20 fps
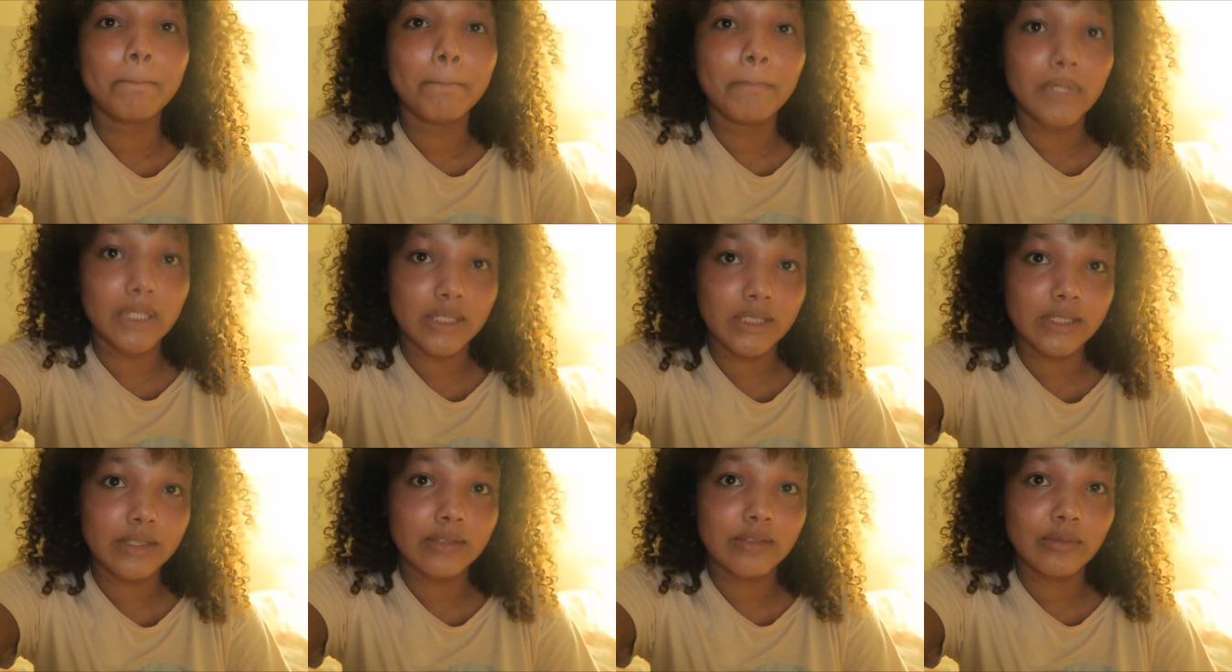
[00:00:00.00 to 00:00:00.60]

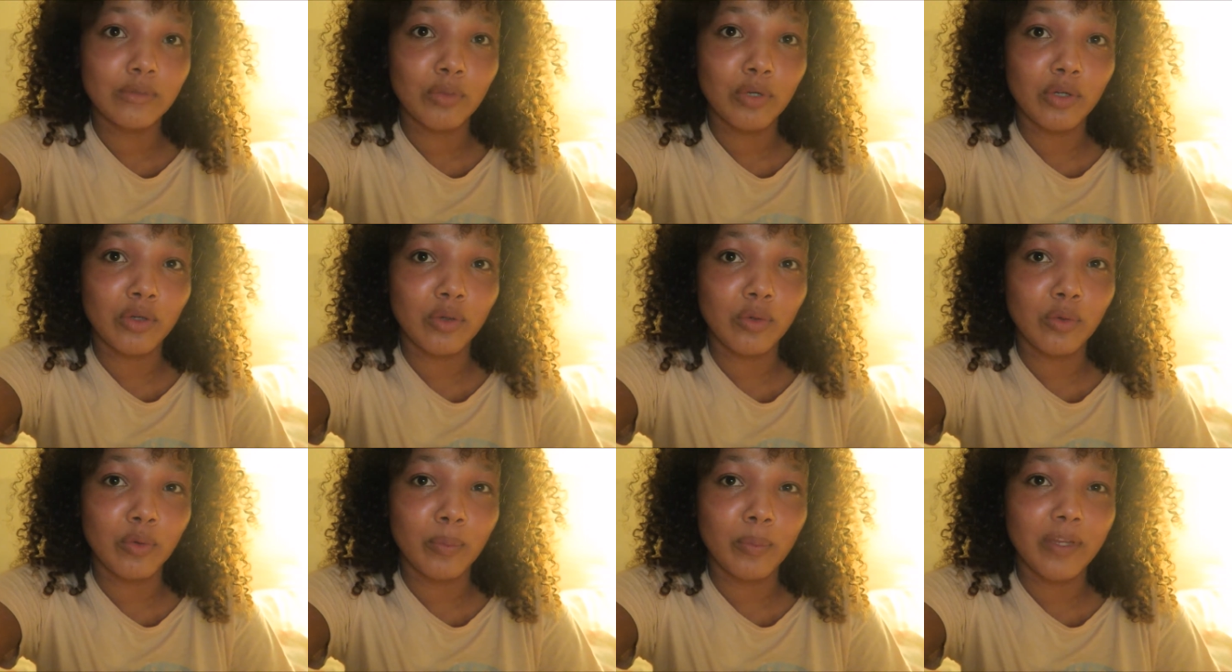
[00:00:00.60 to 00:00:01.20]
But
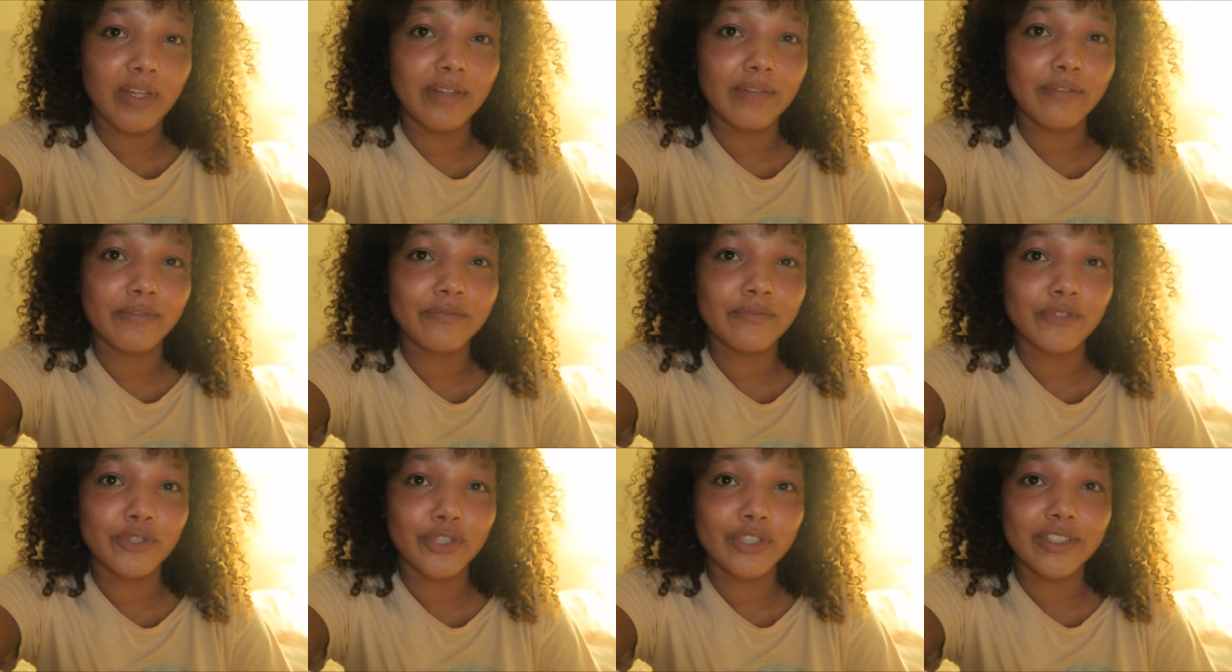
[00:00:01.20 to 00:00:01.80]
tomorrow will be the
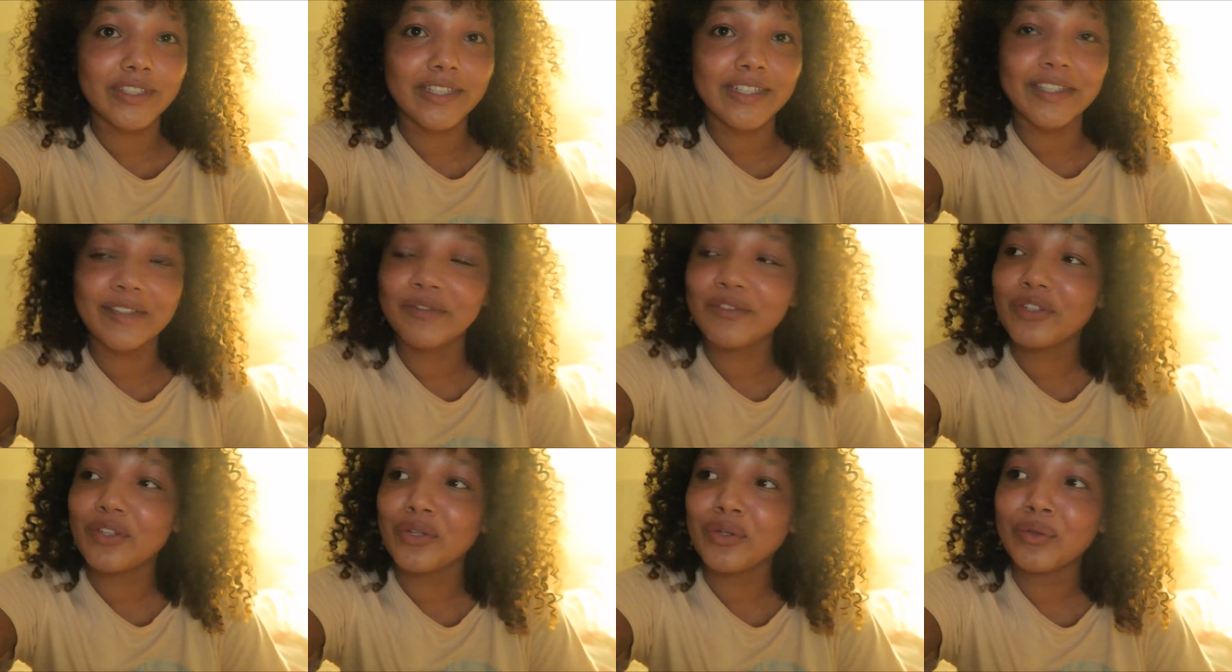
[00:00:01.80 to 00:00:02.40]
first day
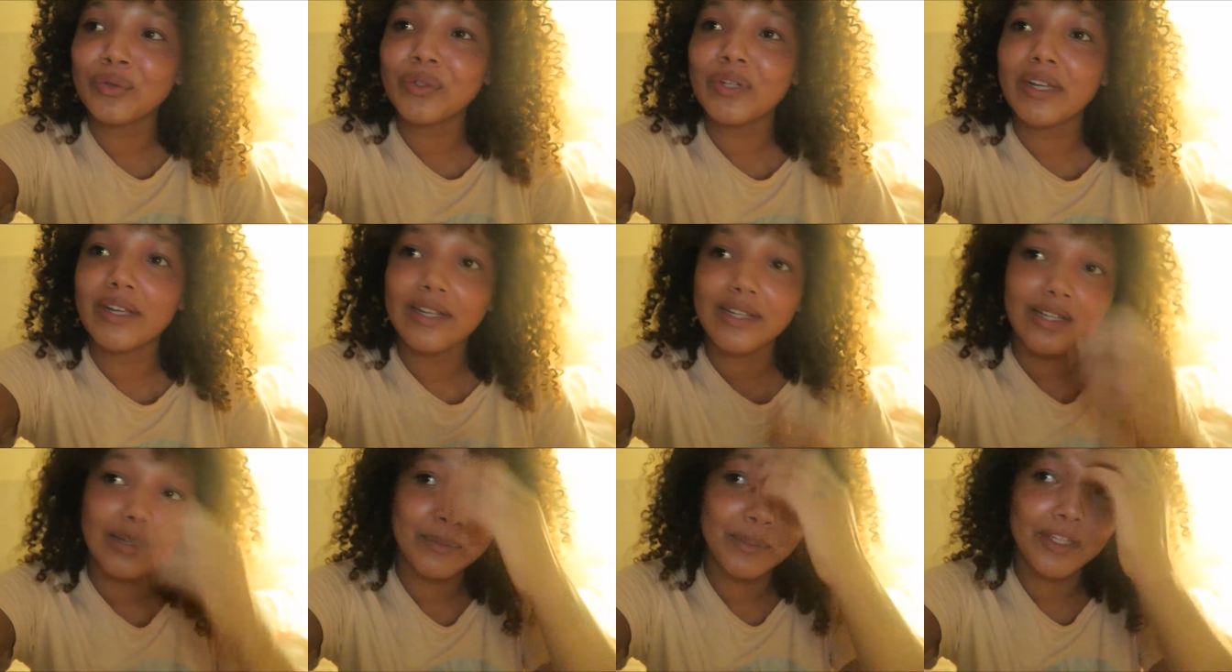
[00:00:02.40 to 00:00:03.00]
of the new
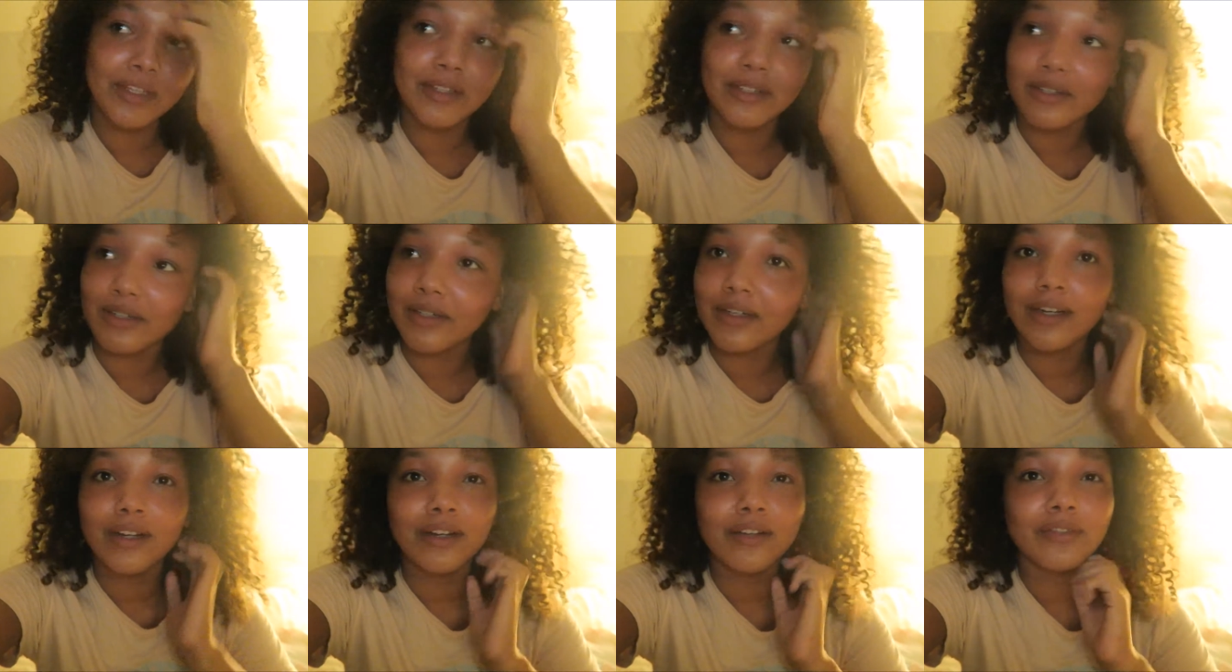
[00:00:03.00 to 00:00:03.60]
academic
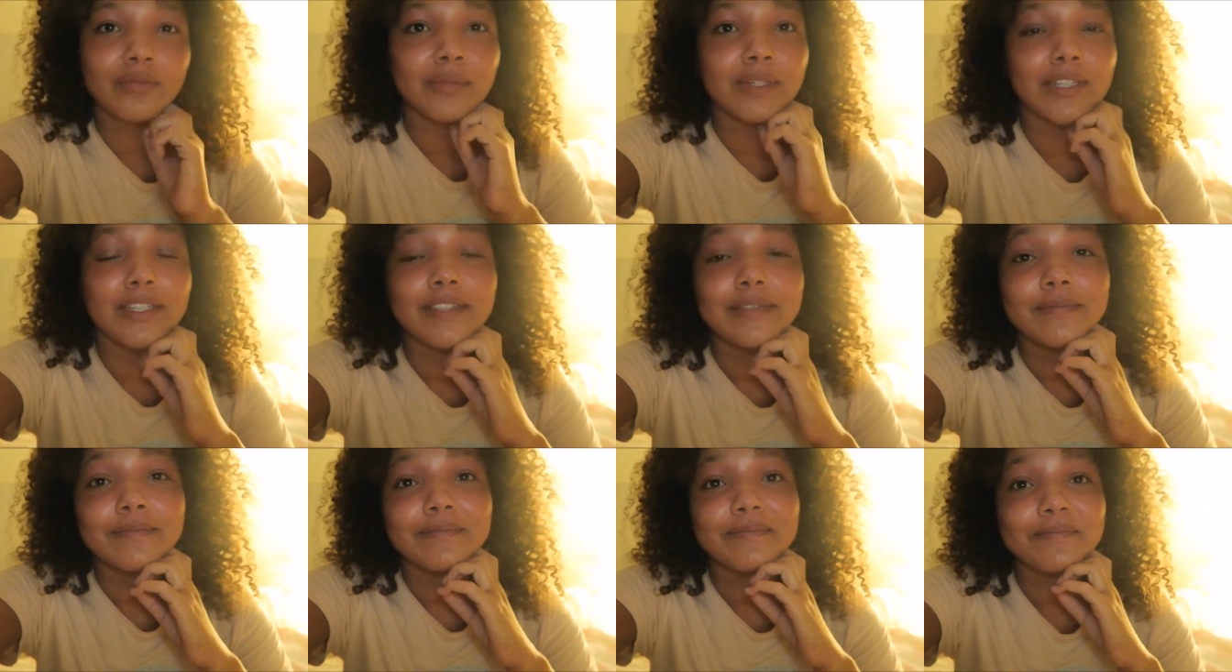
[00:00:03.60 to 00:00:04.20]
year of my
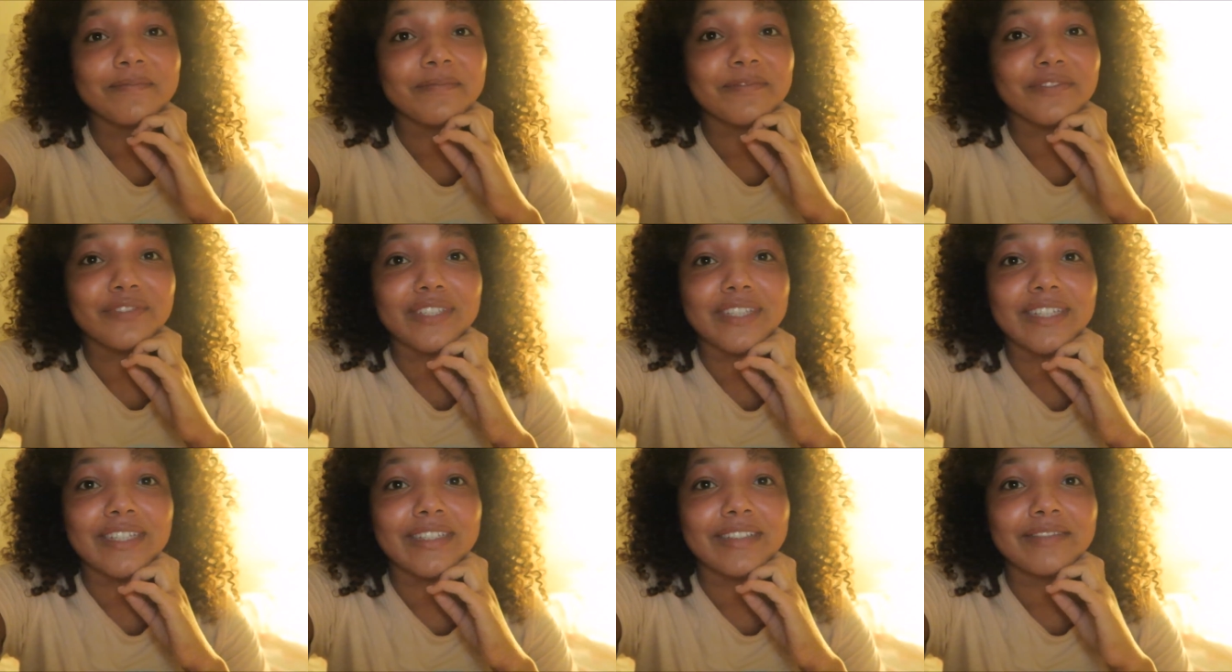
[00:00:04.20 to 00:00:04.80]

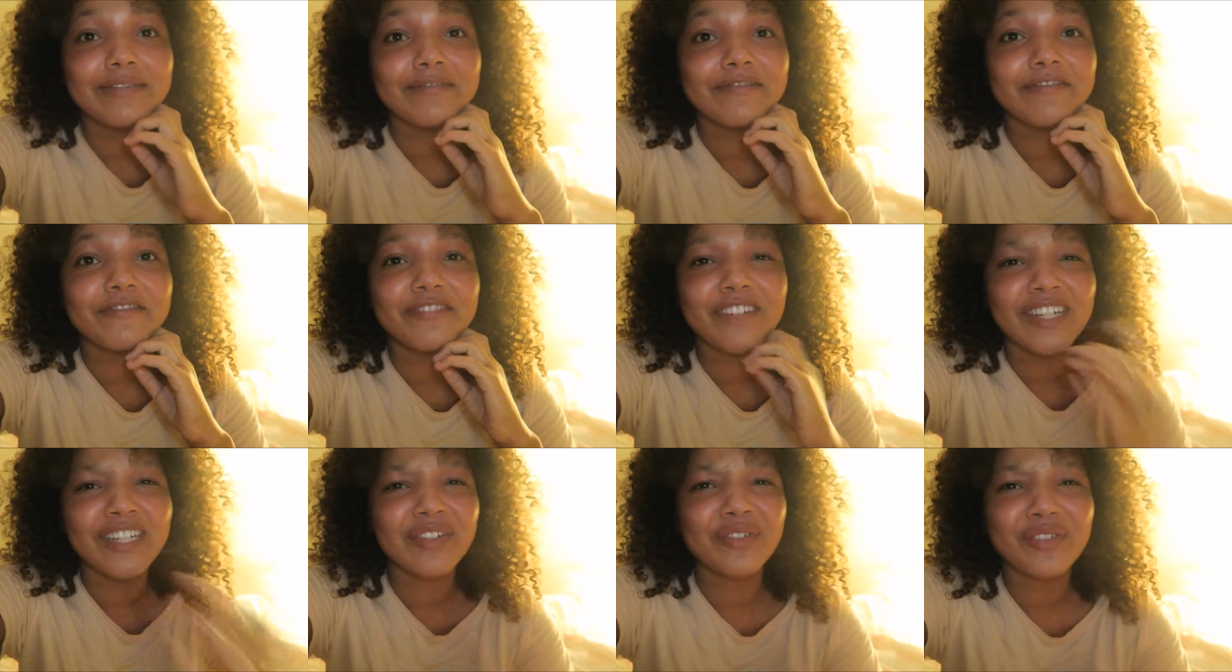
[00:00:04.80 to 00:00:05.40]
freaking
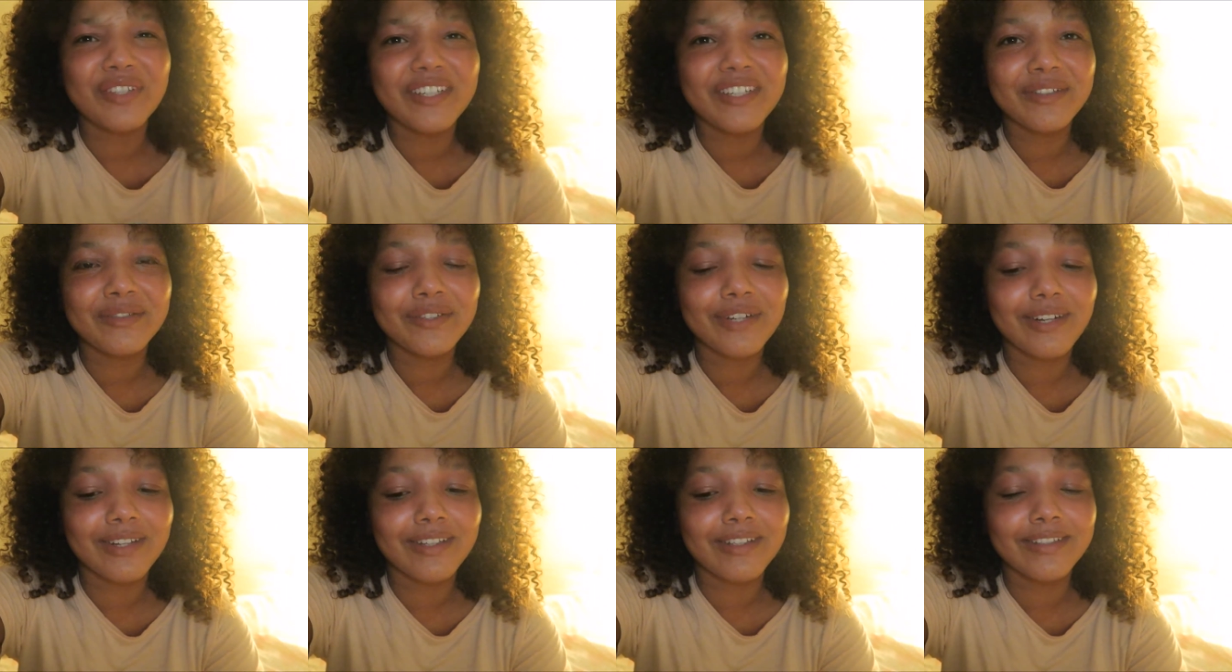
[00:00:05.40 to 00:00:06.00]
final year of
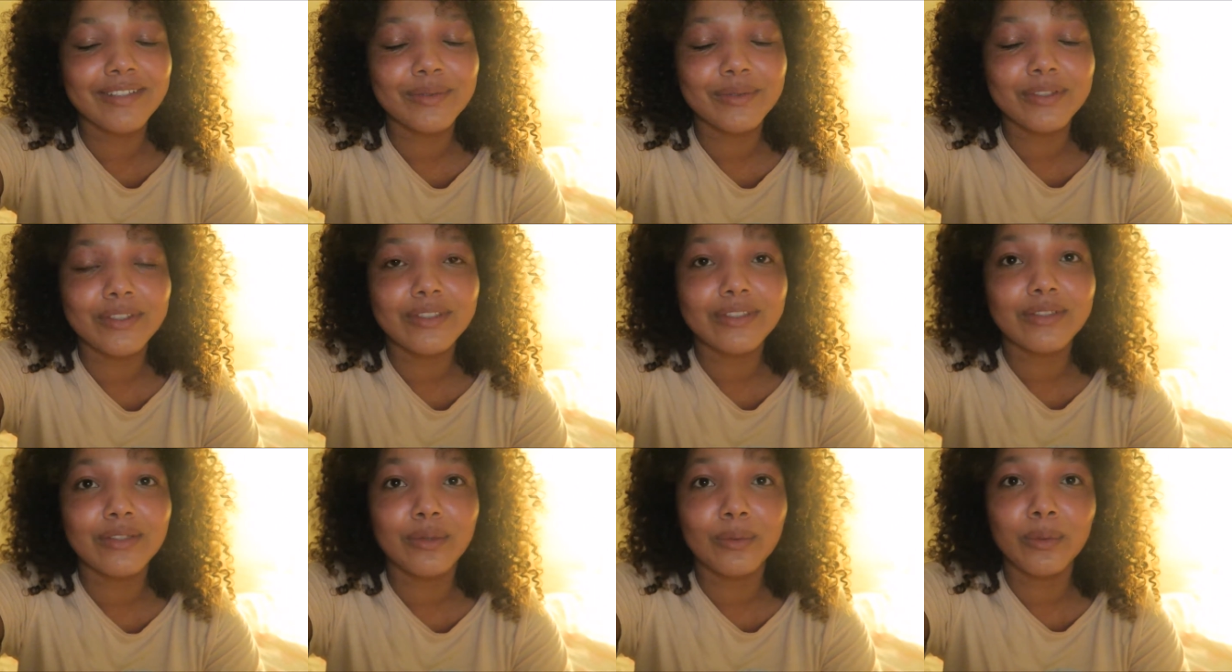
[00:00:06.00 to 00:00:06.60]
college, which
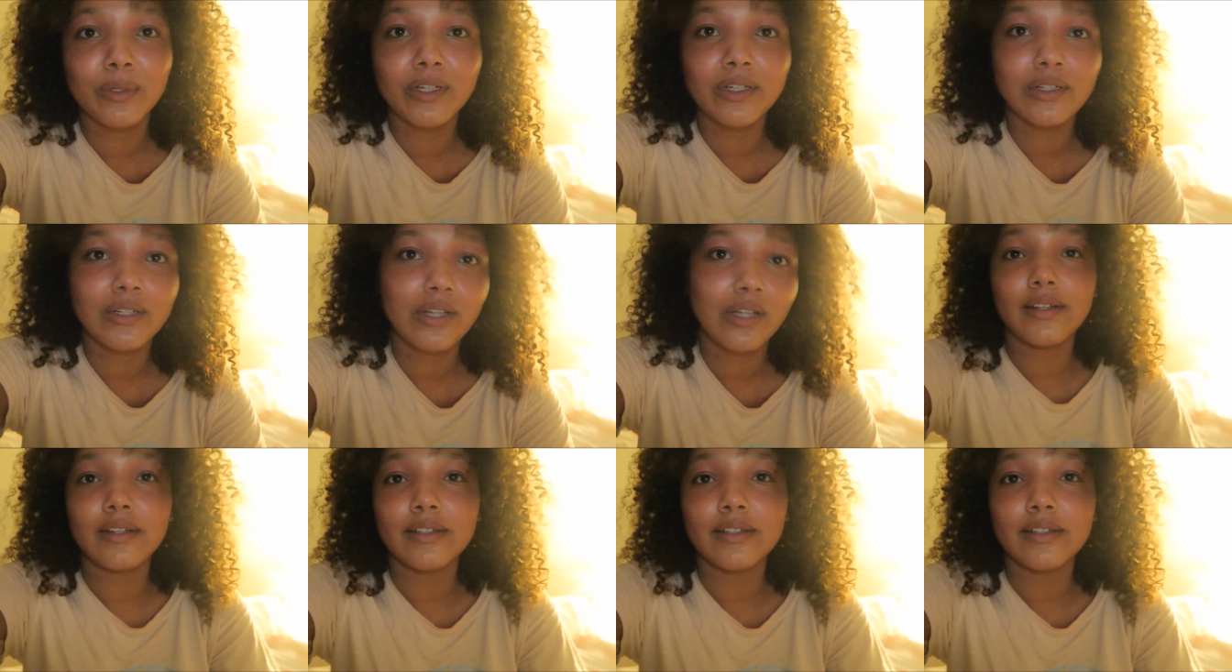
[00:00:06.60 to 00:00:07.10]
is so weird.